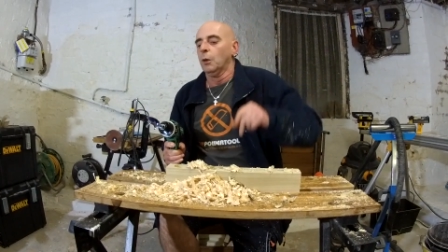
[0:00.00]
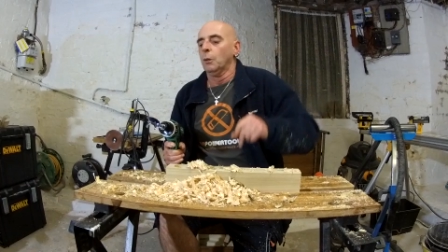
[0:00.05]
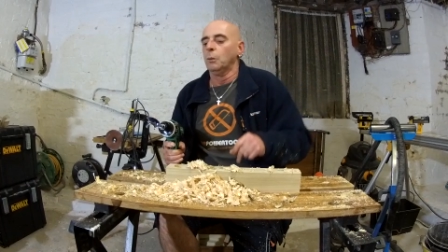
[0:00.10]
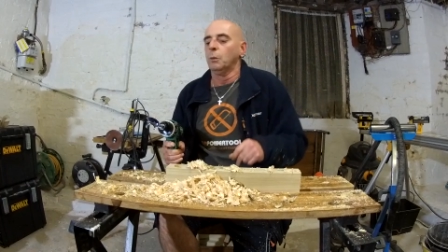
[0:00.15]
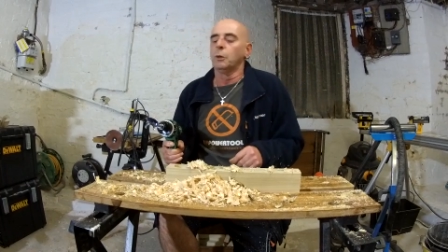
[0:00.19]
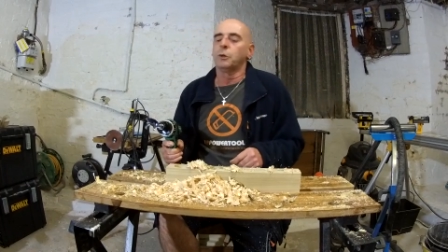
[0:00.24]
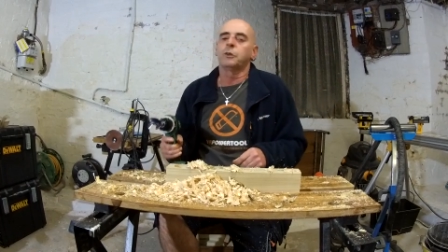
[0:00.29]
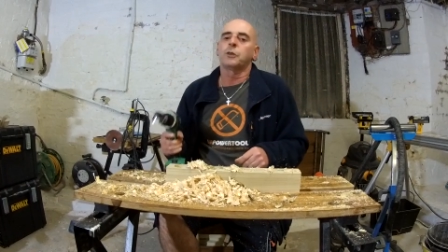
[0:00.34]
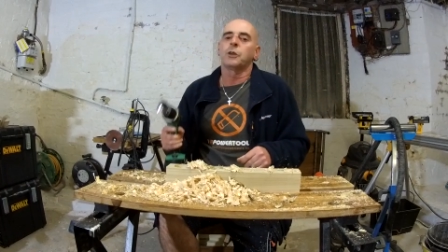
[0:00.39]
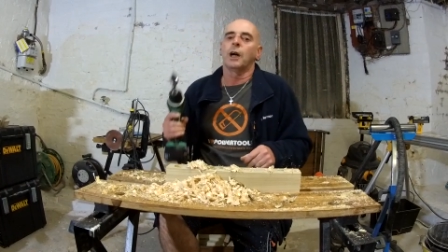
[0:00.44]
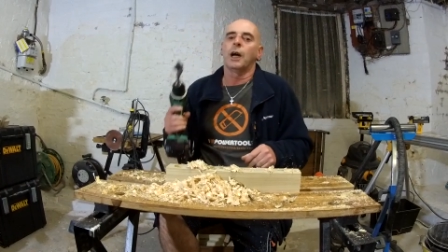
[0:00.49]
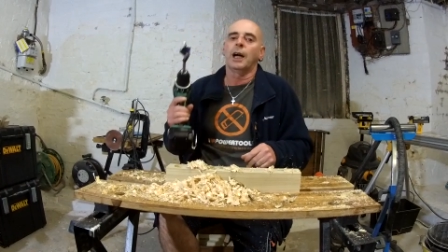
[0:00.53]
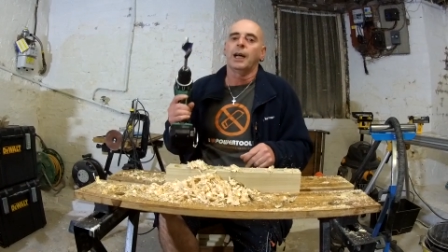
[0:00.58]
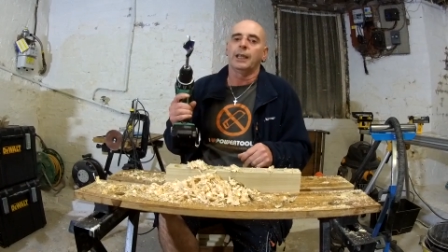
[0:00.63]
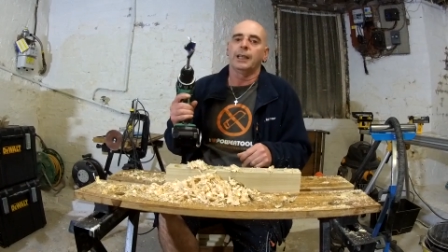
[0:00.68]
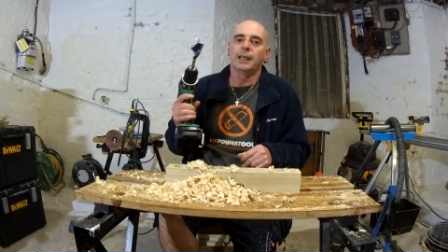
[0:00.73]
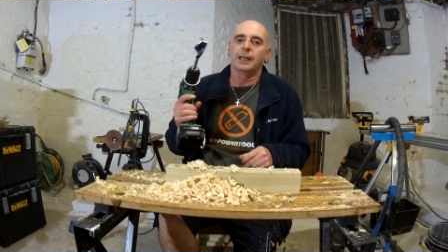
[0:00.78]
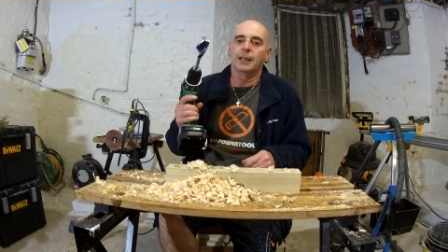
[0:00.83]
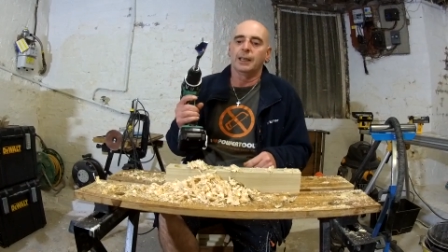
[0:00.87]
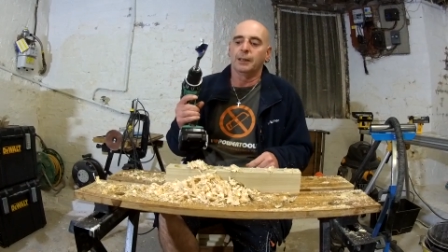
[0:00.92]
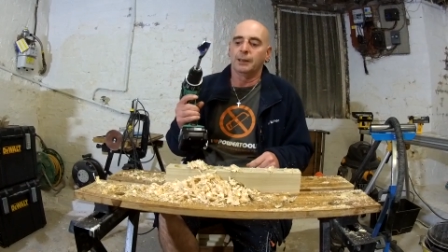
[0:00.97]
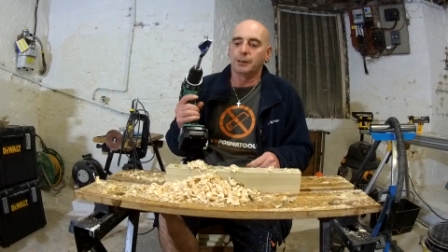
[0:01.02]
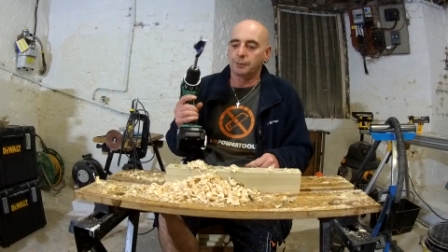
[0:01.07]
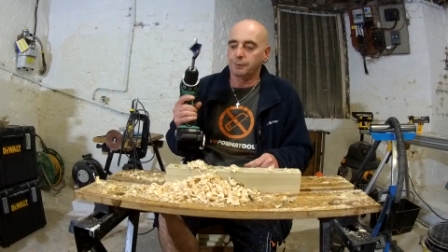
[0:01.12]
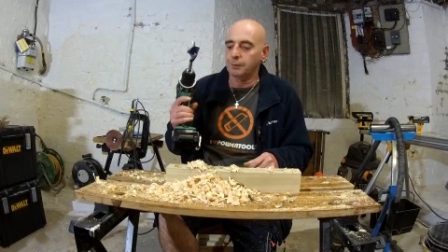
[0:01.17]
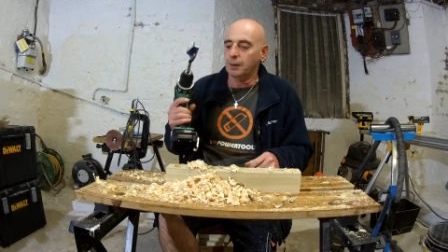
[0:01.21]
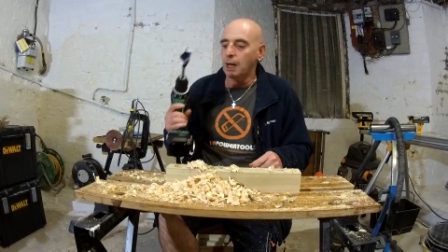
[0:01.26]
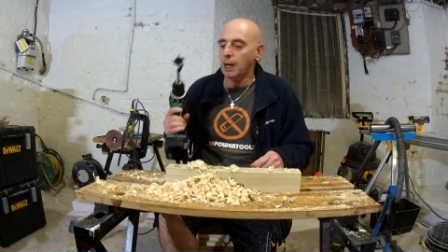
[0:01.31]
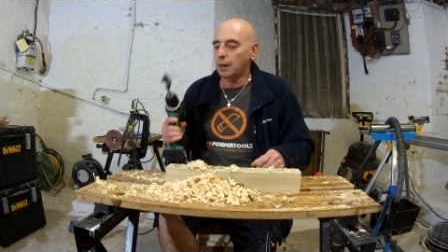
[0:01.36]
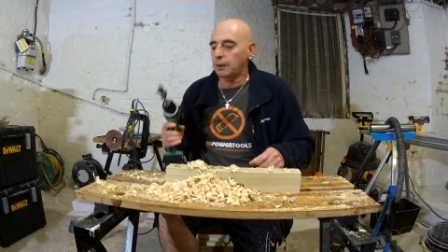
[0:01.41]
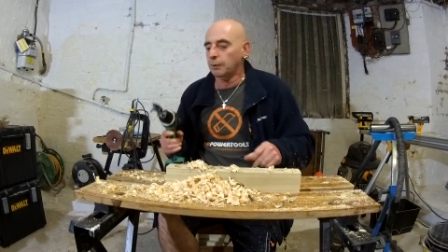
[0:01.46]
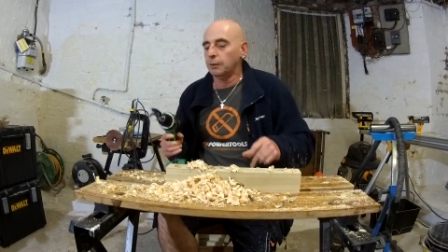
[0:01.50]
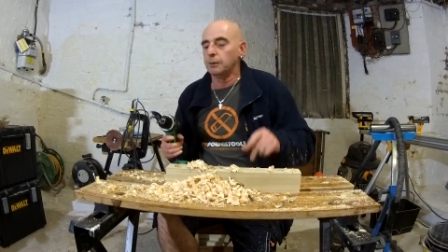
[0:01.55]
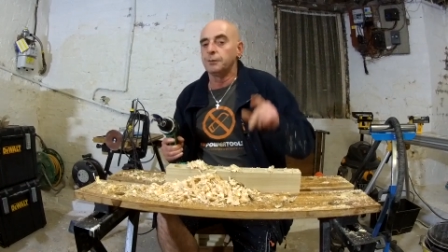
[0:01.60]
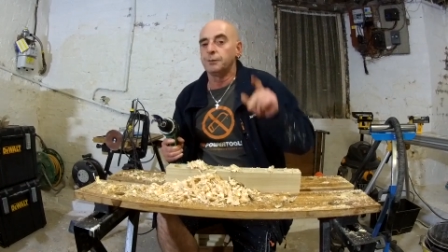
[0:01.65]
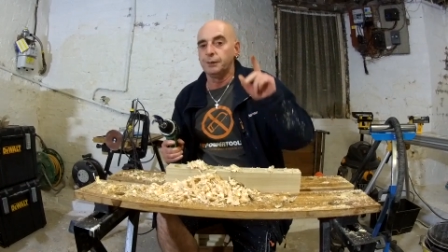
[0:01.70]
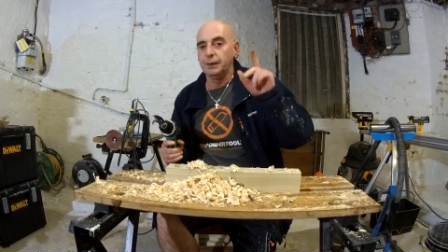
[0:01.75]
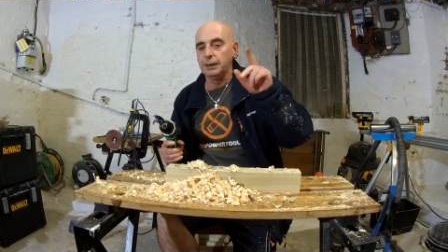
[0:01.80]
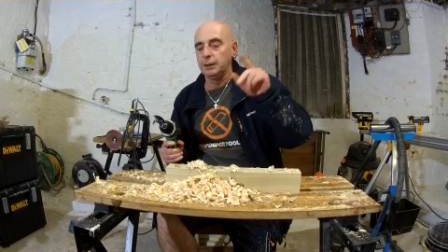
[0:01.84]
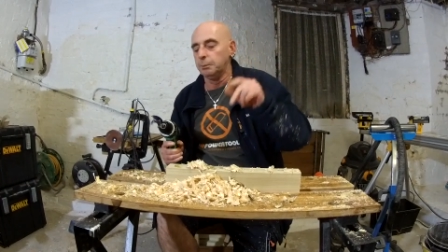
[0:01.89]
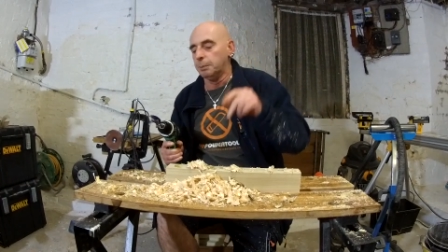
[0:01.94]
we'll try the flat
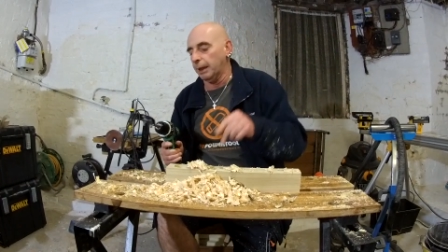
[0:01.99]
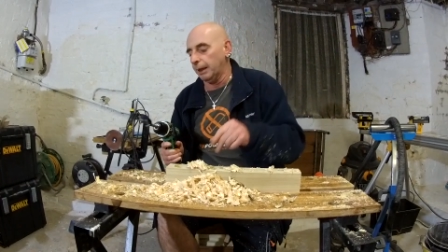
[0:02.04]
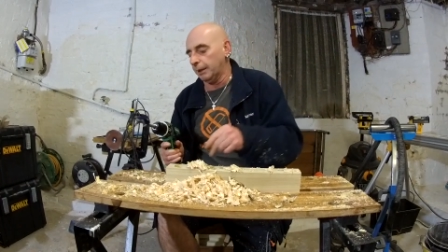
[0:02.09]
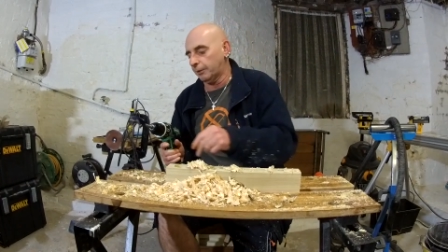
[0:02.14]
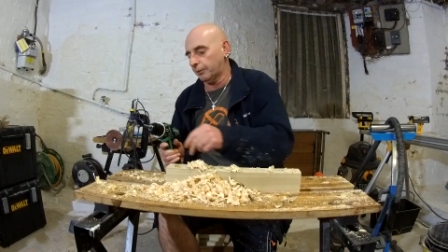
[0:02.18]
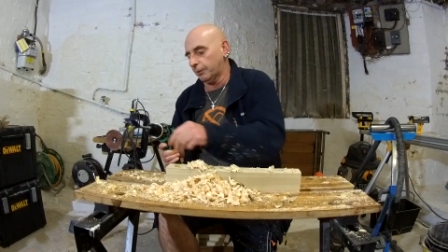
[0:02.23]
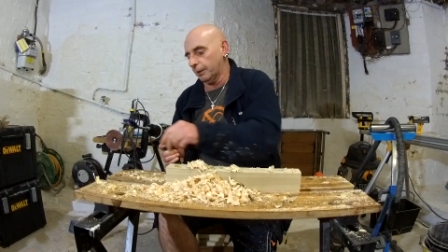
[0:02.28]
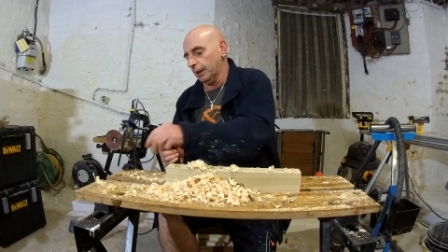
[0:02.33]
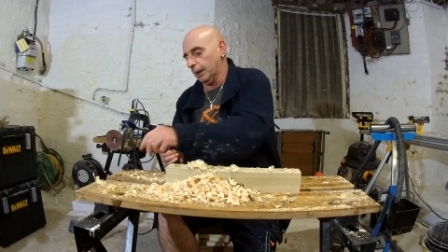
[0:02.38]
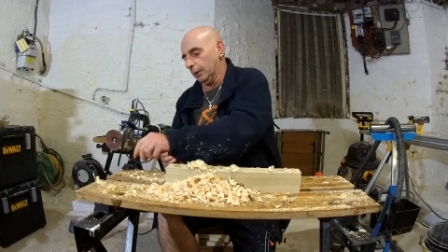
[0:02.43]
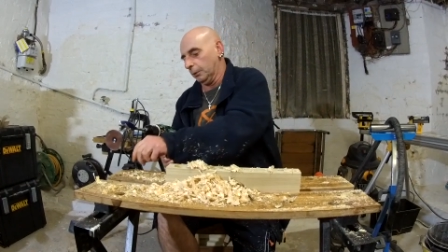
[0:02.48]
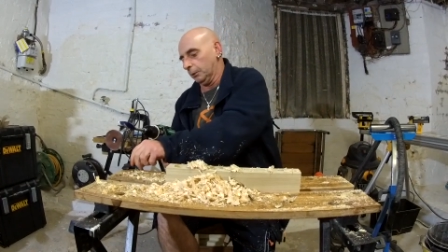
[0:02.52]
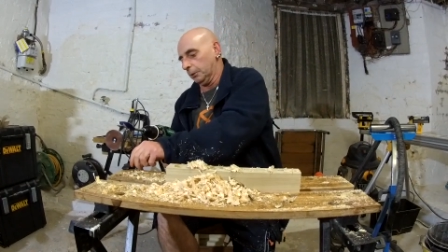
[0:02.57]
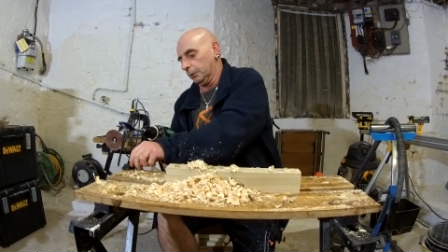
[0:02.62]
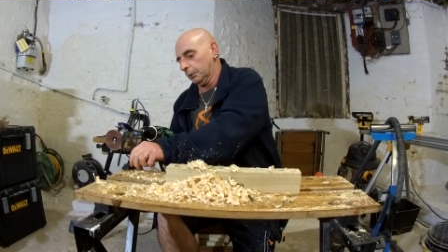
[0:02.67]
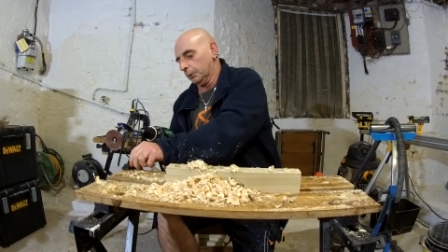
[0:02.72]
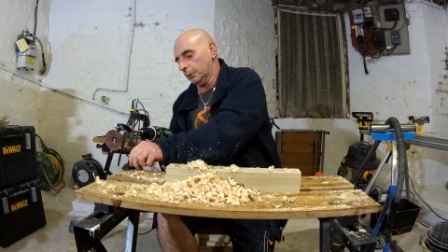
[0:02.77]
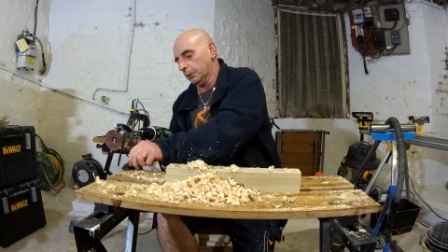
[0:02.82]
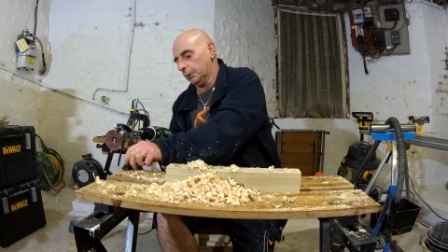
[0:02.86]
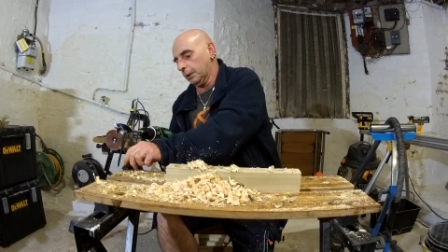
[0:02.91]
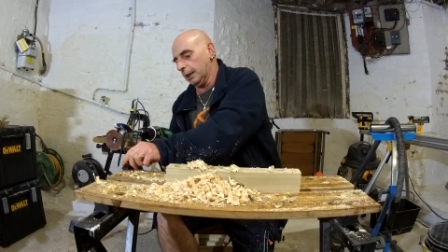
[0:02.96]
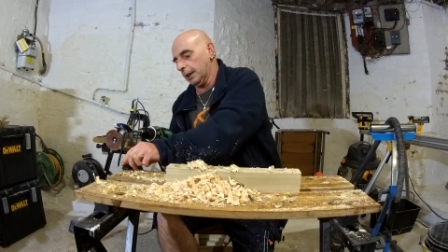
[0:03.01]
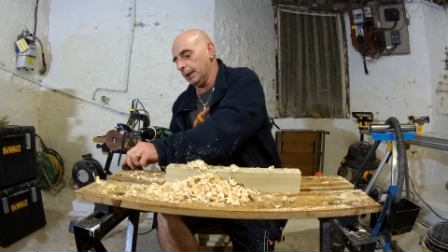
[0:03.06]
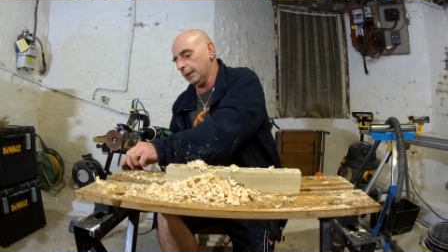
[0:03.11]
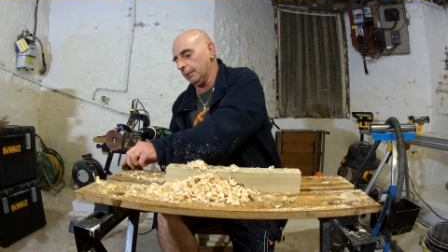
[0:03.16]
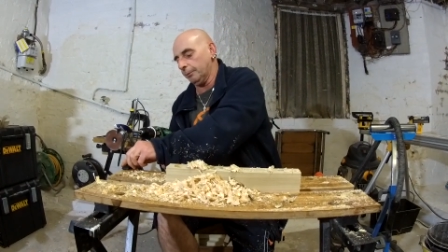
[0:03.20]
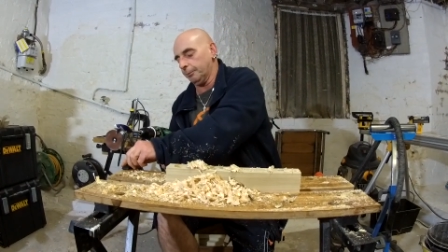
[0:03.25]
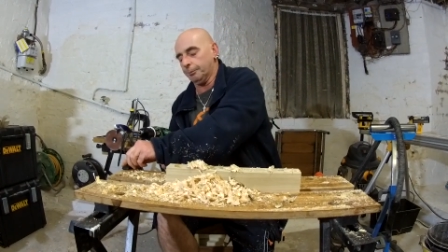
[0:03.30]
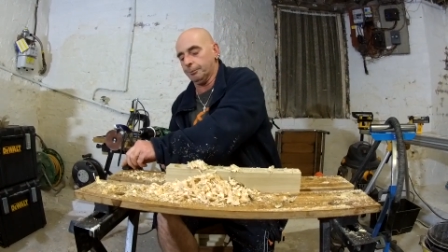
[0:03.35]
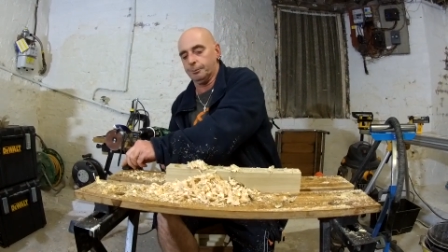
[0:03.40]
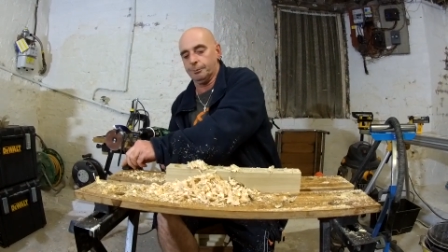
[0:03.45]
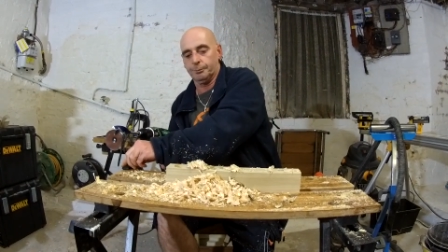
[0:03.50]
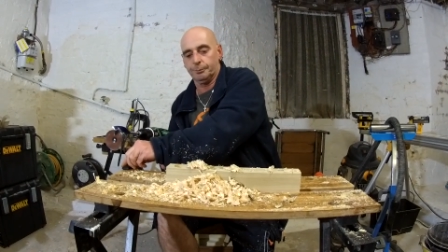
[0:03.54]
feed bits now, okay?